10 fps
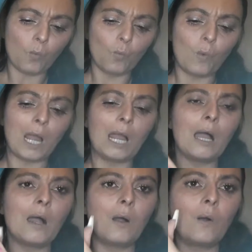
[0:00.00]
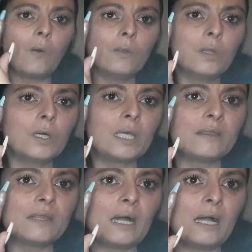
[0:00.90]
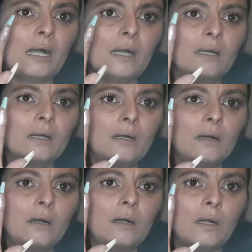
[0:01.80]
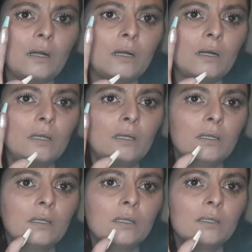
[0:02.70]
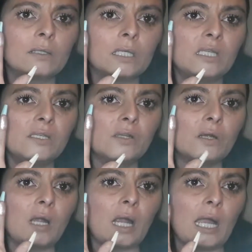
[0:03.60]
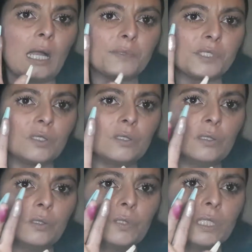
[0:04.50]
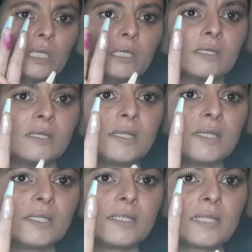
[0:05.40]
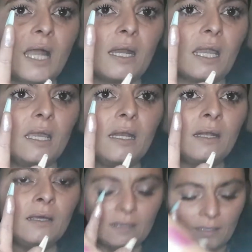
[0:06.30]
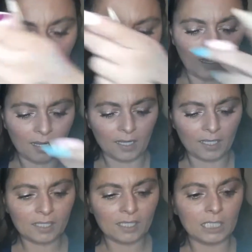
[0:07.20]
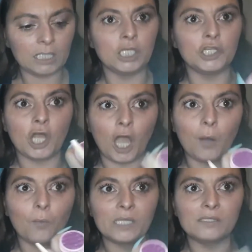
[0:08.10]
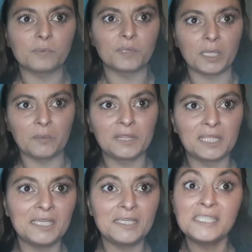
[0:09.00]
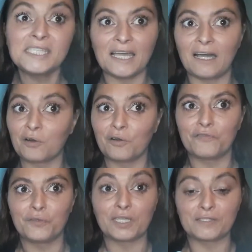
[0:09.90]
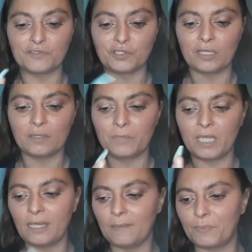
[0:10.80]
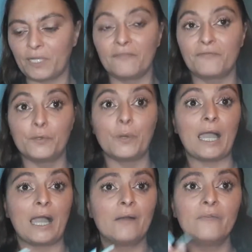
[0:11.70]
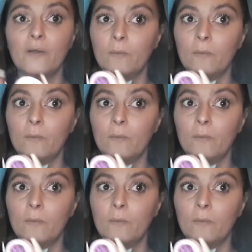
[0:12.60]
Wow, look at that. Oh, these are absolutely stunning. I cannot wait to play with these. I don't know if you guys have tried them yet, but if you have,